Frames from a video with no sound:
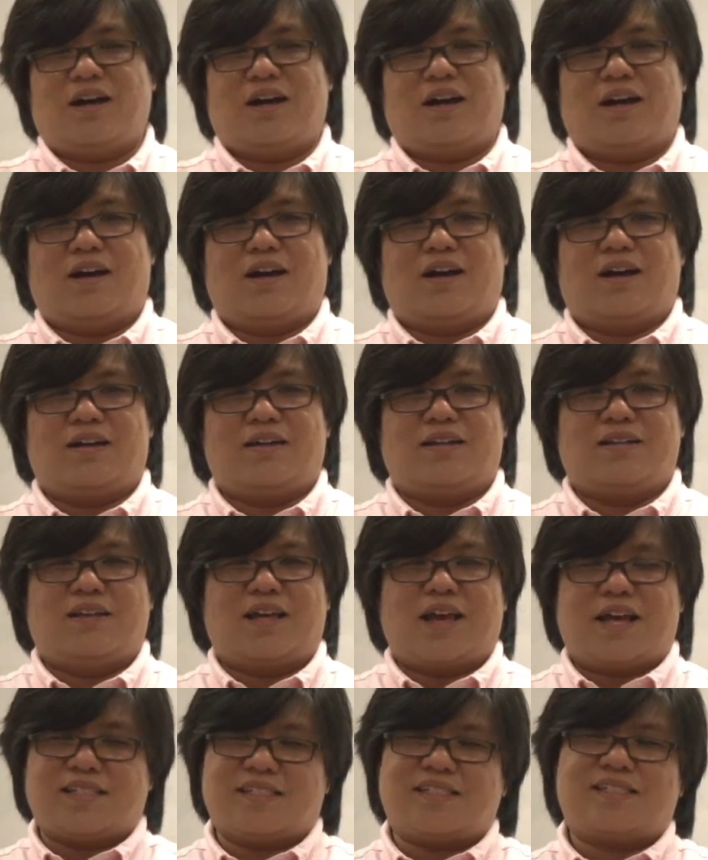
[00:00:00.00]
uh,
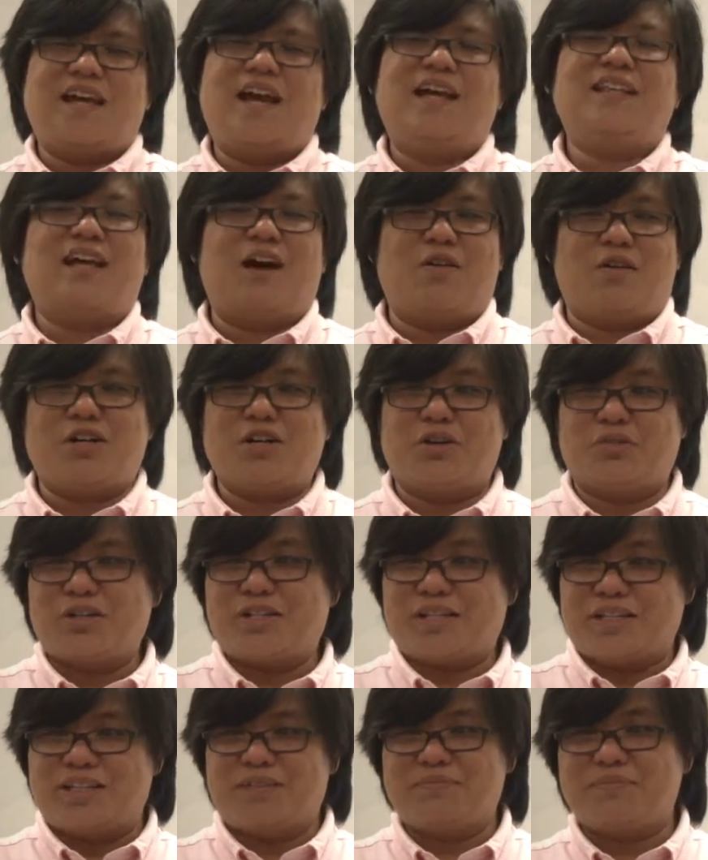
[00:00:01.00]
extend our
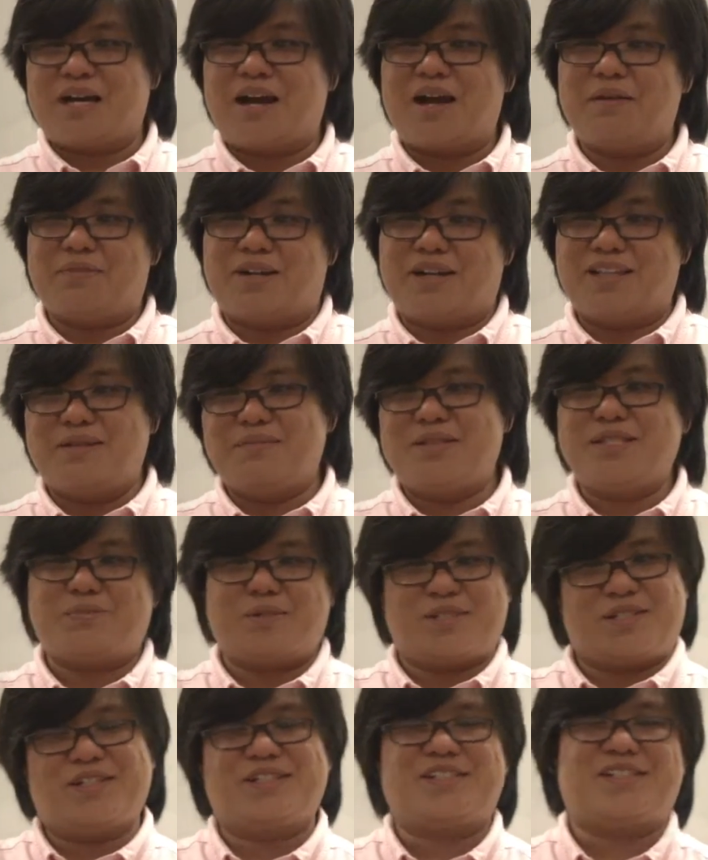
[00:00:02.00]
curriculum time, right? That means
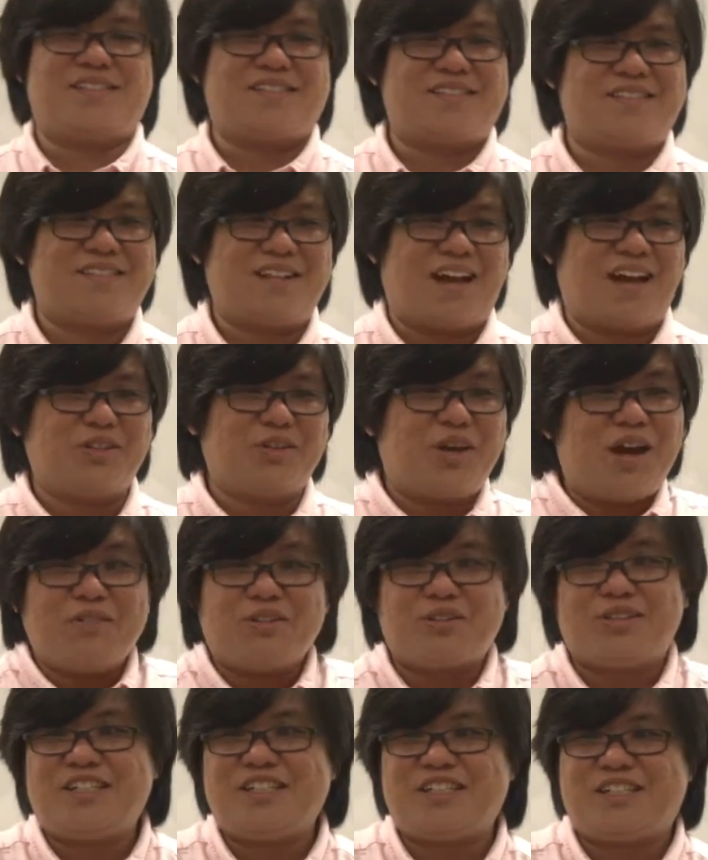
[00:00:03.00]
because I don't have
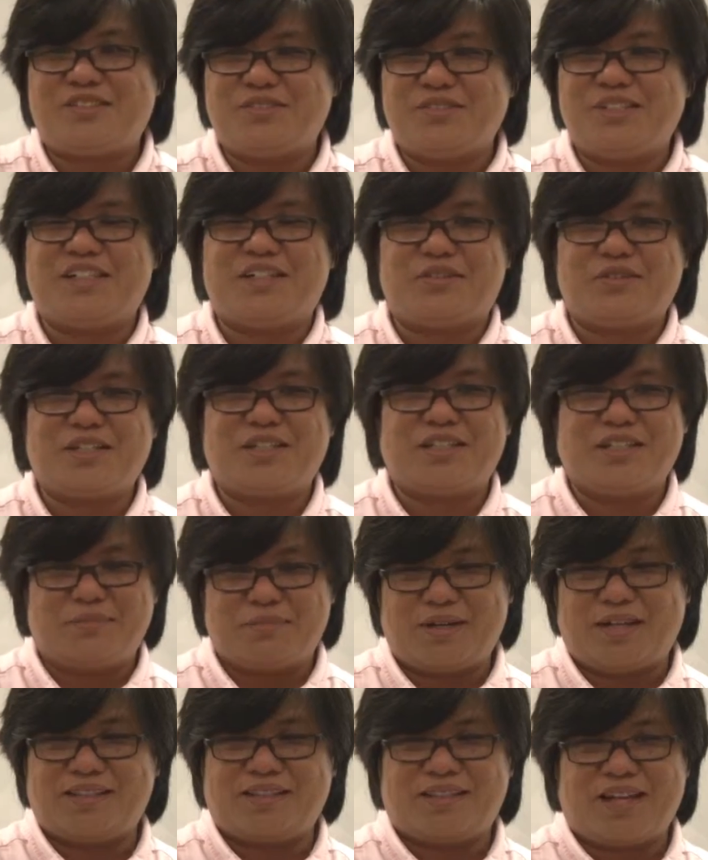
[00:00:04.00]
to teach during
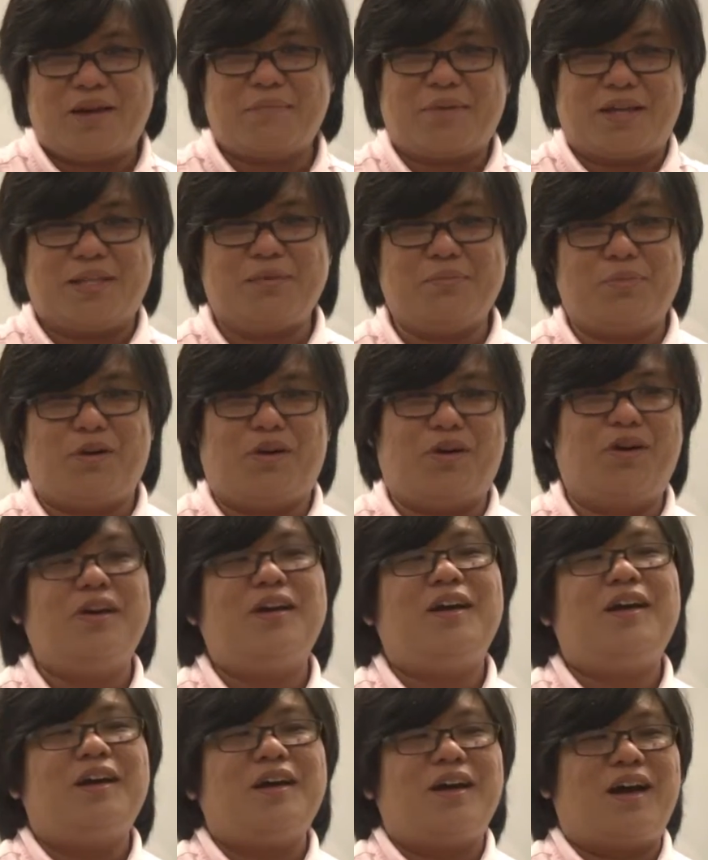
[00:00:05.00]
curriculum and time anymore,
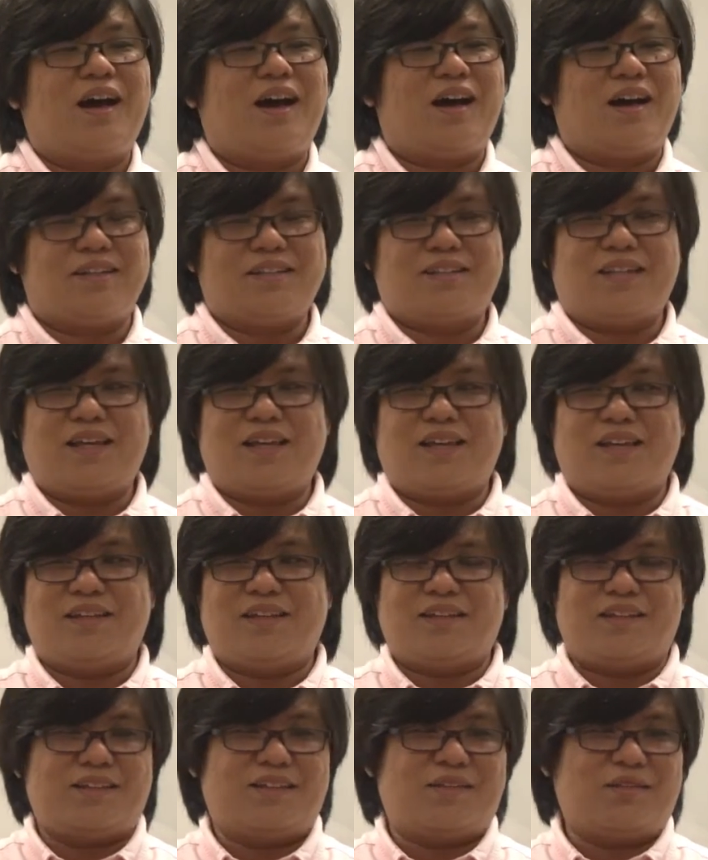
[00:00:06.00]
uh,
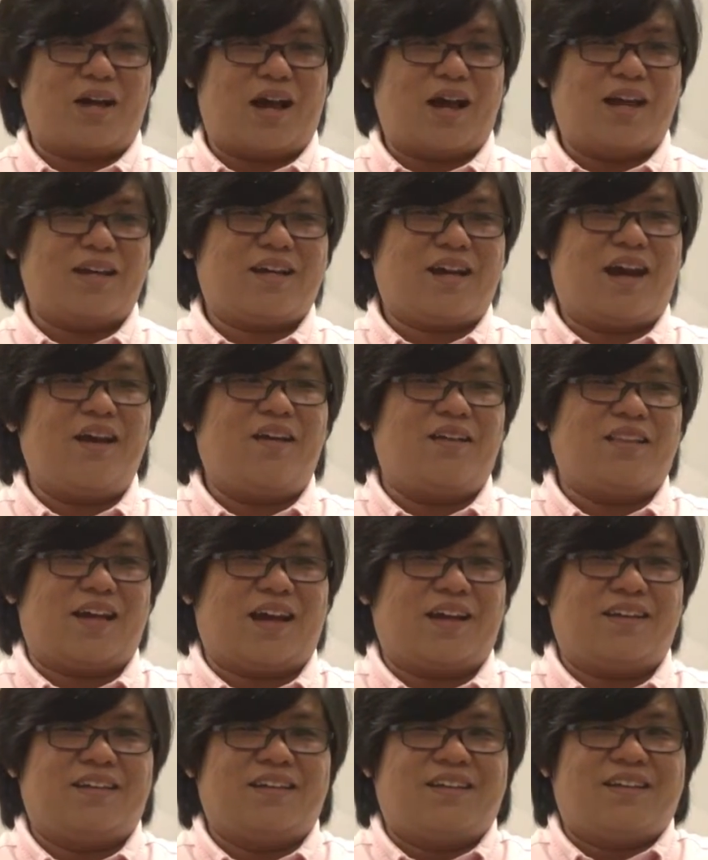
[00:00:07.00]
they, I kind of
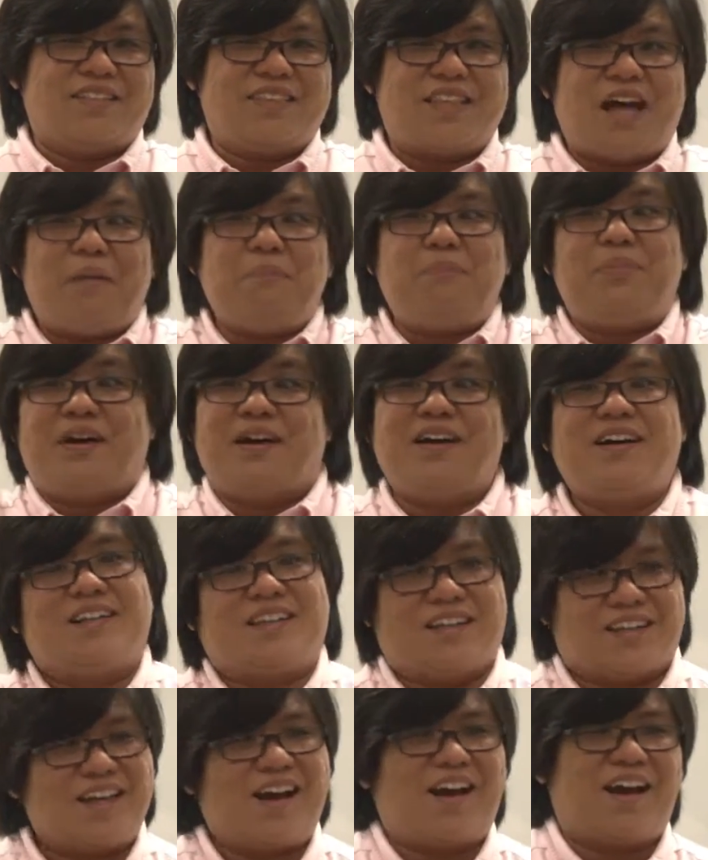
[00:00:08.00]
like double
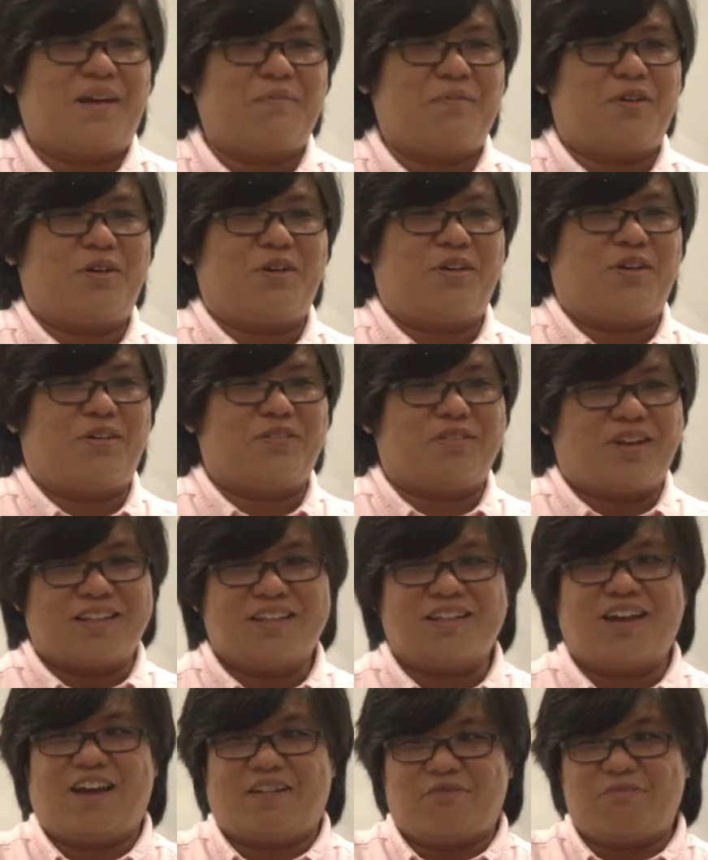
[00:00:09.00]
the time or, or
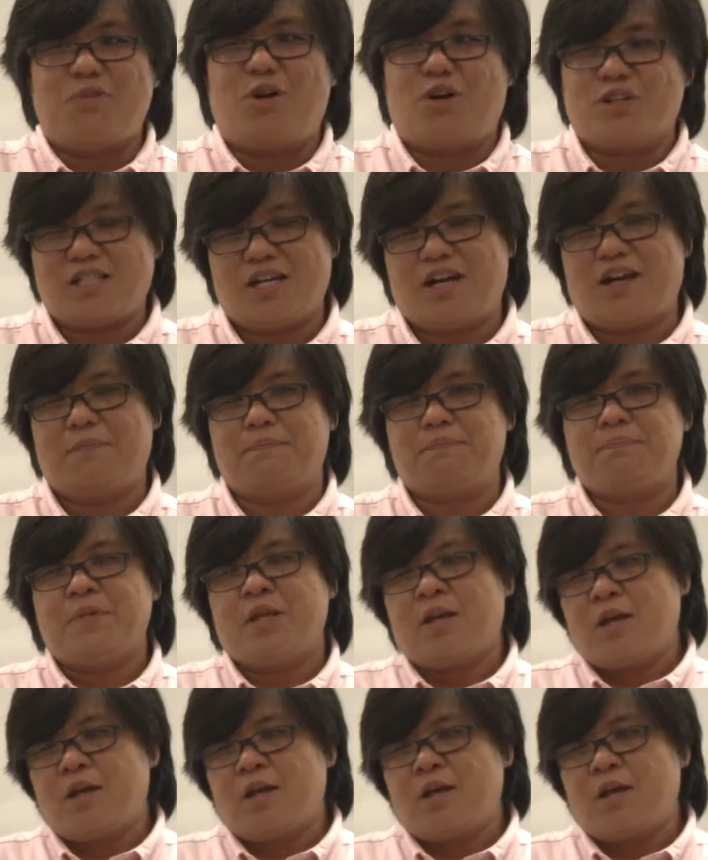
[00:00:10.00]
rather have more time.